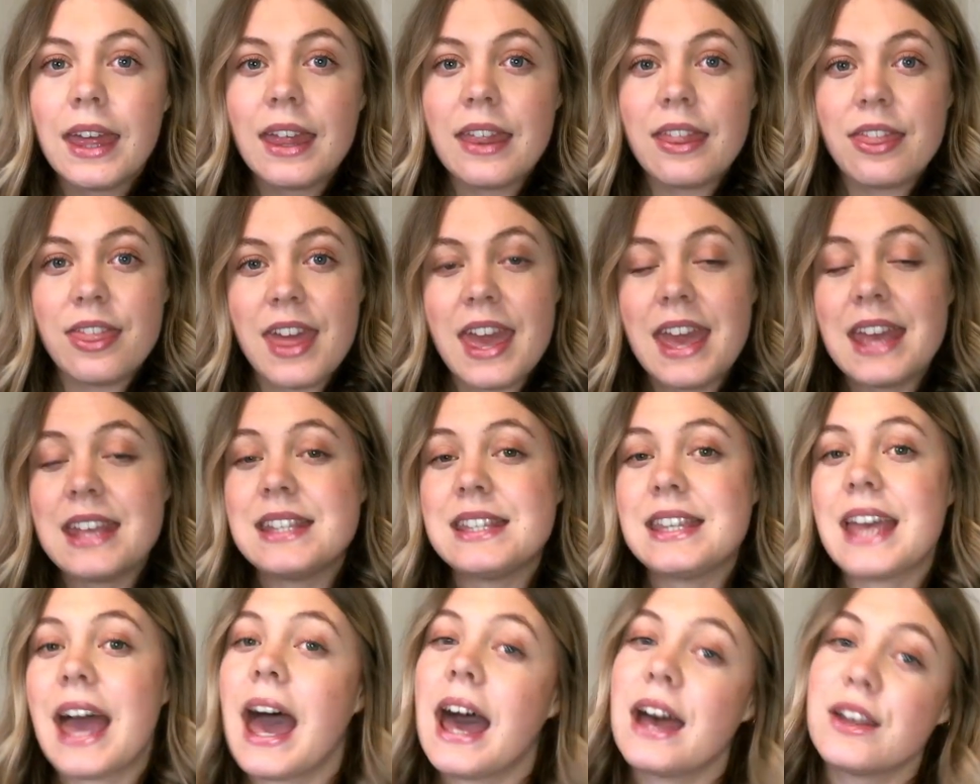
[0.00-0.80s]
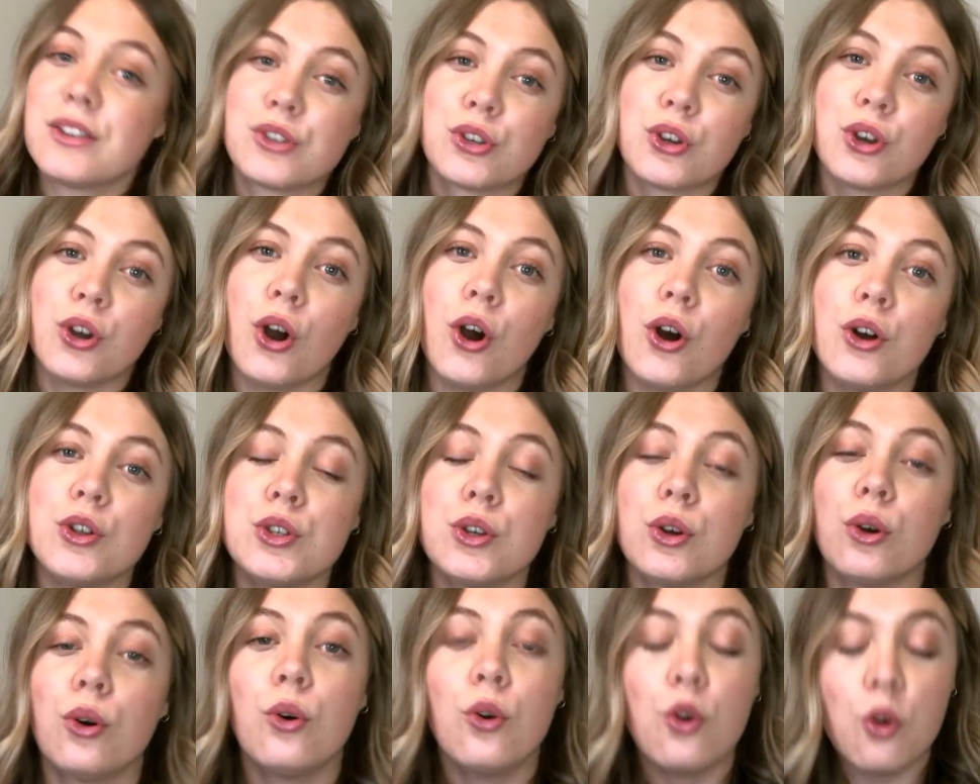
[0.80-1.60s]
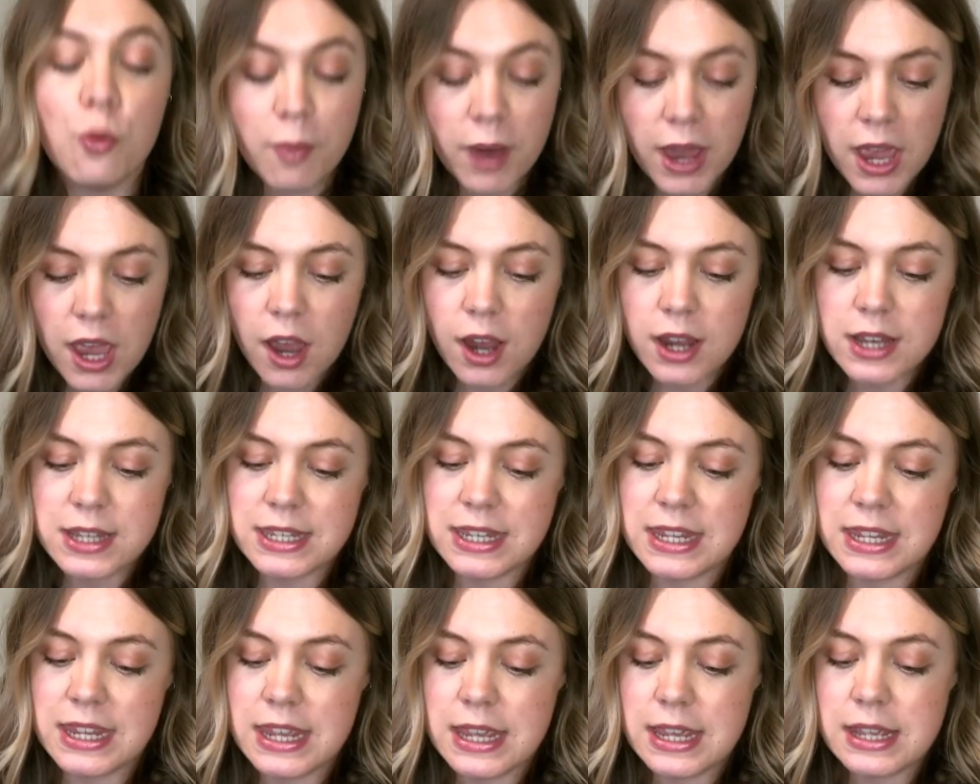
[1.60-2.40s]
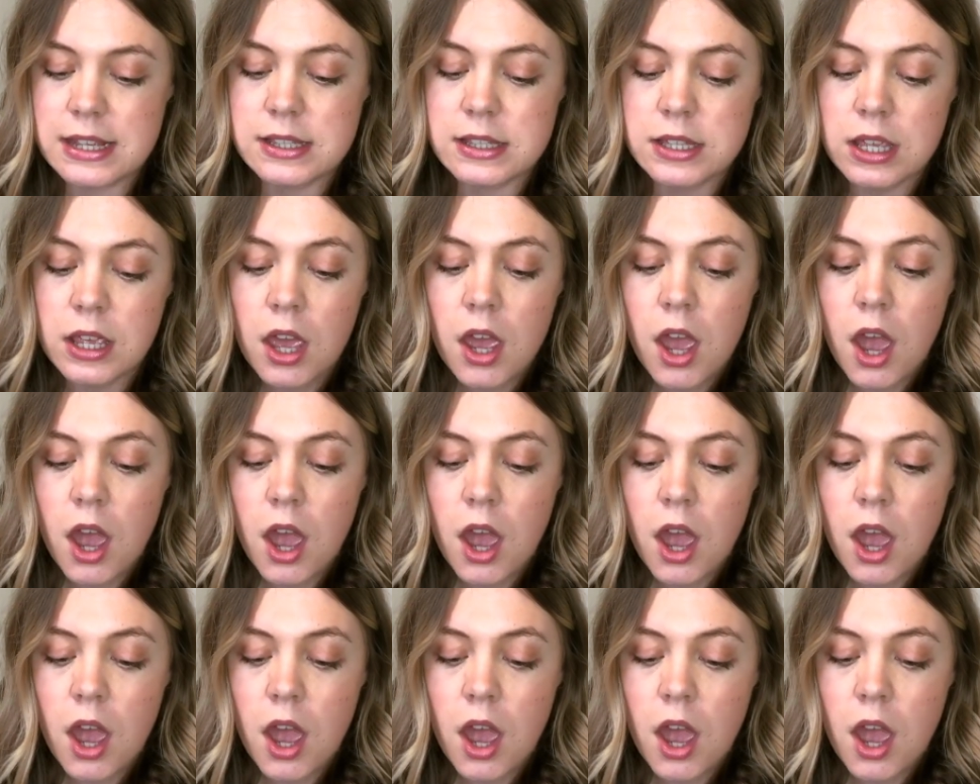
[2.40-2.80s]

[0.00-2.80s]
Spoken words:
This has got all my IDs,